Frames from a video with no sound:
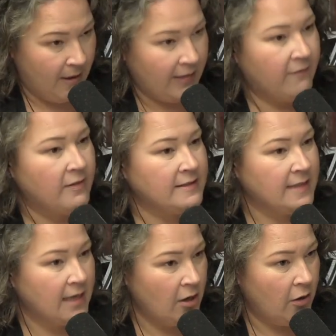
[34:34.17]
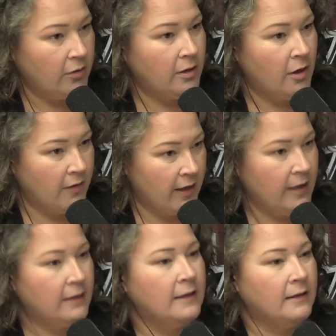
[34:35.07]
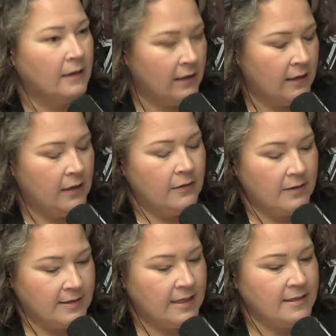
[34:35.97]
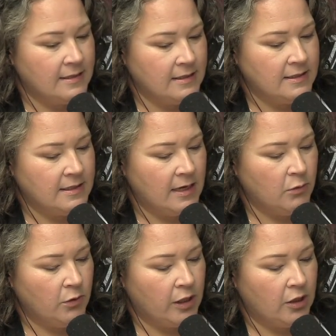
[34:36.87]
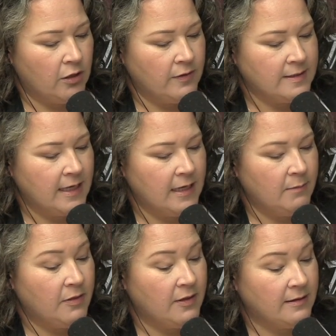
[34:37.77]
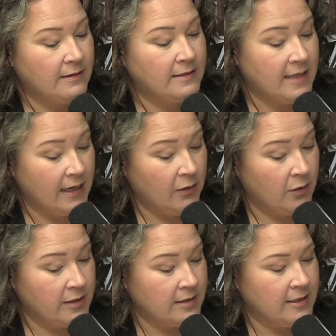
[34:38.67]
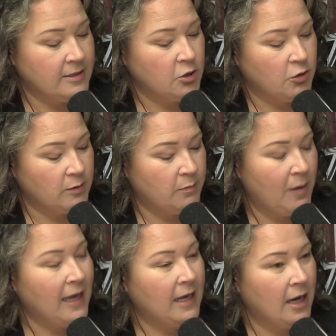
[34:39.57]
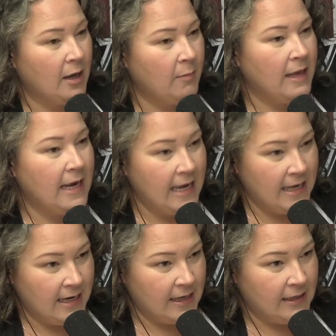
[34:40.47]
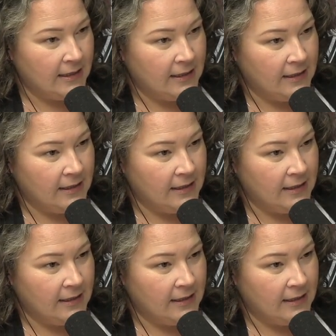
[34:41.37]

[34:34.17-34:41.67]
by leaving the skin on and all that, mm-hmm. and mm-hmm. the seasoning stayed really good on the skin. But the second reason is you could pick it up and eat it